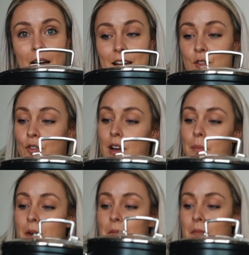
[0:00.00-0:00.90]
Handle
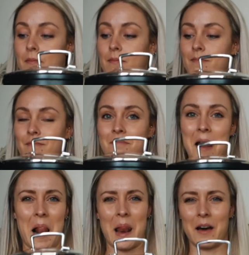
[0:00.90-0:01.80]
grip.
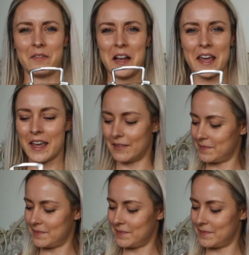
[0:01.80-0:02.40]
Lovely.